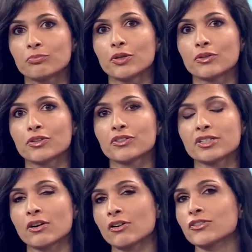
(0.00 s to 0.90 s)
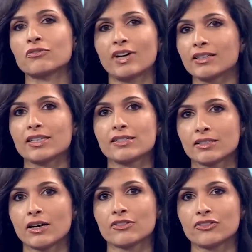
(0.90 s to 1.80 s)
brokers. It also
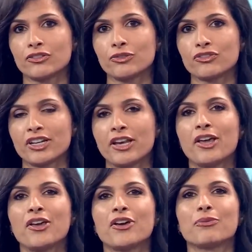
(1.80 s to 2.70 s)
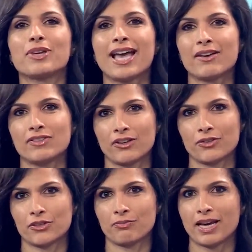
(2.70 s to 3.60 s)
violates the Constitution. We have
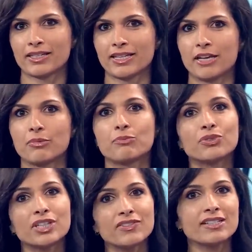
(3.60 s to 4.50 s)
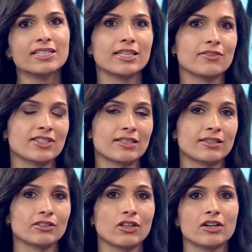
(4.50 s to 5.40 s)
not heard back yet. But previously, they've
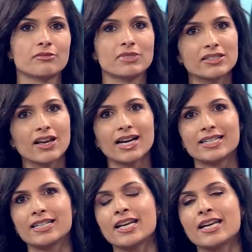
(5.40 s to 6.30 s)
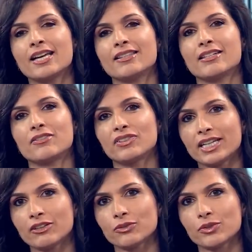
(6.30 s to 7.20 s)
said that the law is misguided, that if
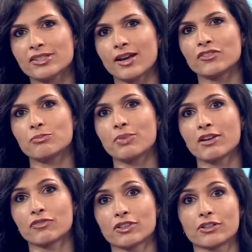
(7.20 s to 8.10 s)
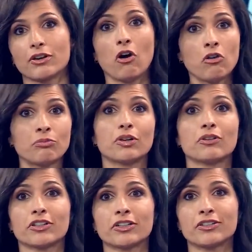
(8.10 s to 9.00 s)
landlords have to pay for their own
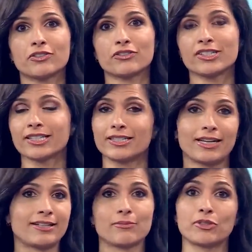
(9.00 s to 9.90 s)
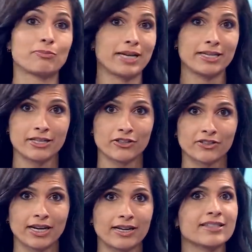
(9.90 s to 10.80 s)
broker, they're just going to end up spiking
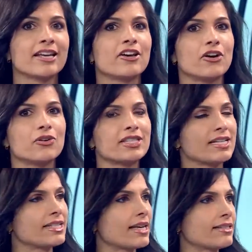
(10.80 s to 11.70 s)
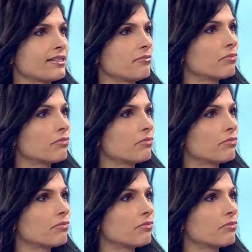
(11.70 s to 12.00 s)
your rent. Osei says that the